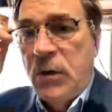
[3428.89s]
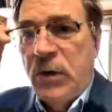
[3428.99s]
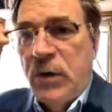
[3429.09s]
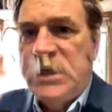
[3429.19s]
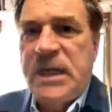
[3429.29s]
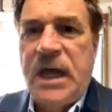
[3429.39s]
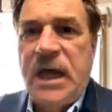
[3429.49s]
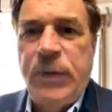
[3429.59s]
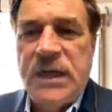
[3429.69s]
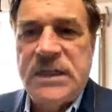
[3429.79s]
Once again, I
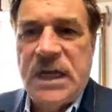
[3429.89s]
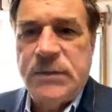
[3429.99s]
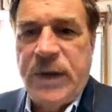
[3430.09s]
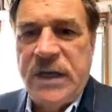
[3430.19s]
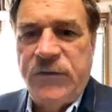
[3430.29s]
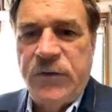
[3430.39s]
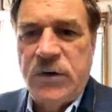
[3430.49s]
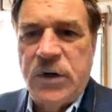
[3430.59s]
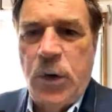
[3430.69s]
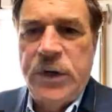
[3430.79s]
apologize, Maya,
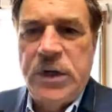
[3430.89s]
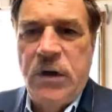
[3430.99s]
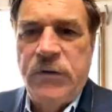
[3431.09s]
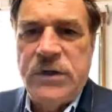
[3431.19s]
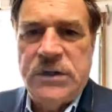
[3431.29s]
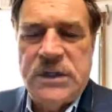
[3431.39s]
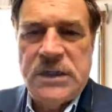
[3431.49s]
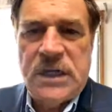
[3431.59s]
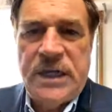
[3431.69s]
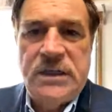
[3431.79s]
for going over. There's
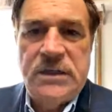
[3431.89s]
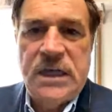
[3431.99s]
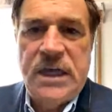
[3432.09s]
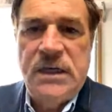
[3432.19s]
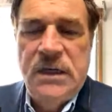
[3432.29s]
just, like you said,